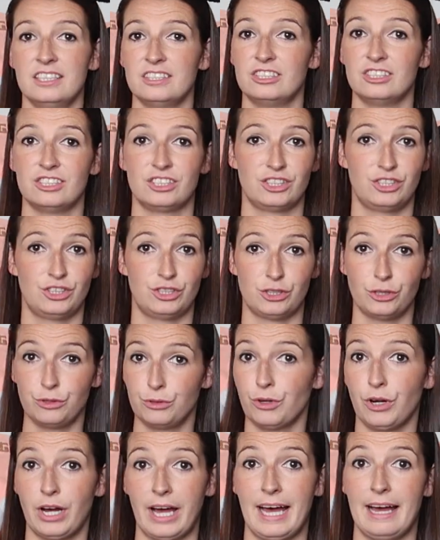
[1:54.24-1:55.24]
just
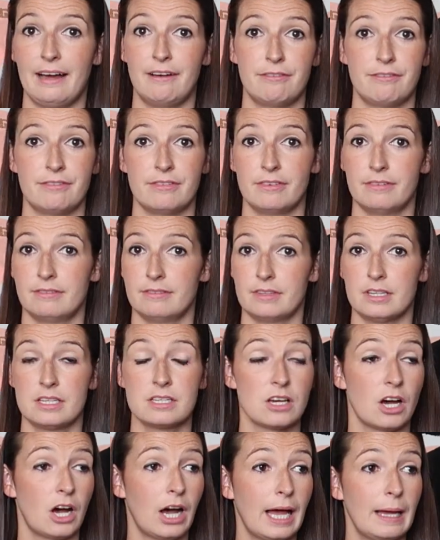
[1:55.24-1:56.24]
do not have the
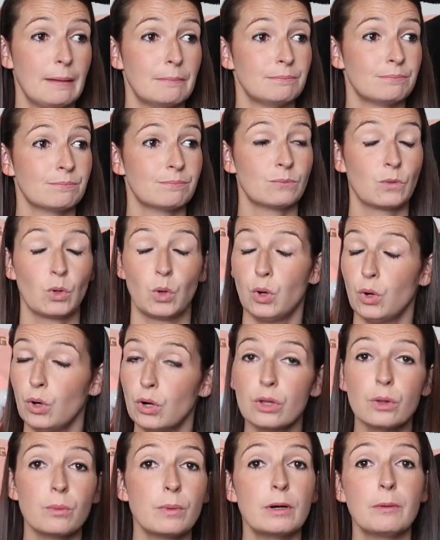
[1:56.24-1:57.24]
time
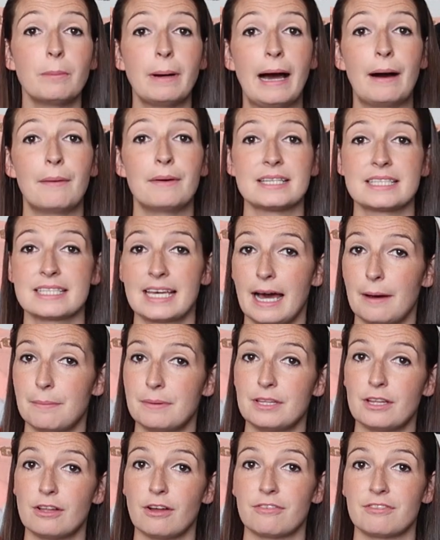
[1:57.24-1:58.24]
or the willpower to get
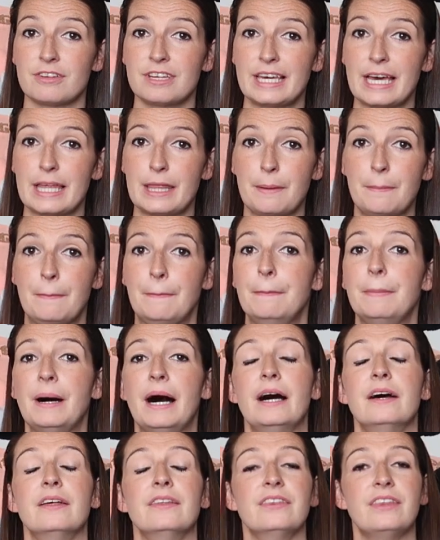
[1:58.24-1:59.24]
up in the loft and get them,
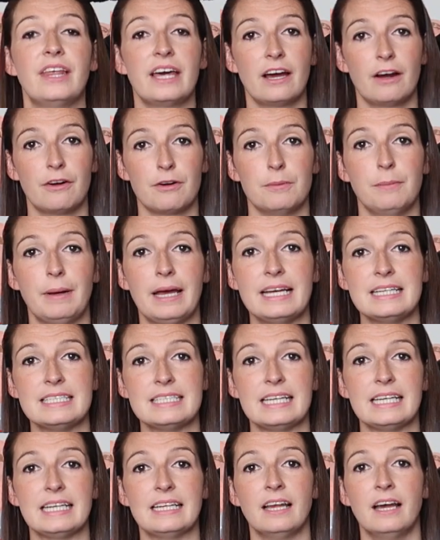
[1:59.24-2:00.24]
but they are
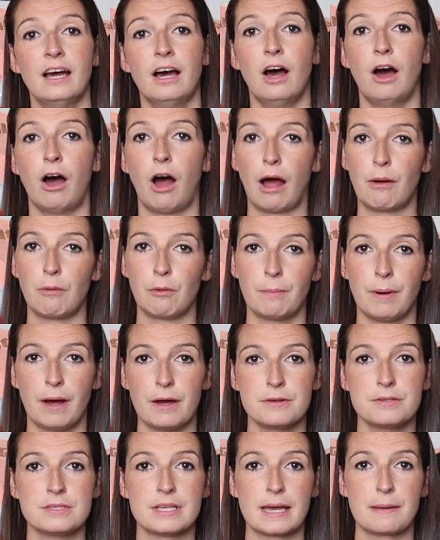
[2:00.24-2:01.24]
amazing. I will
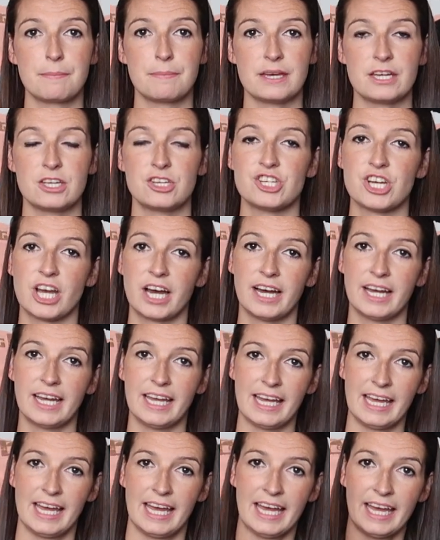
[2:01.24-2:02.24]
post a picture
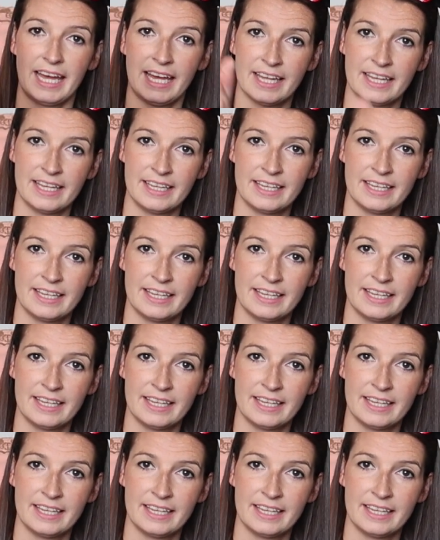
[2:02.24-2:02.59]
here.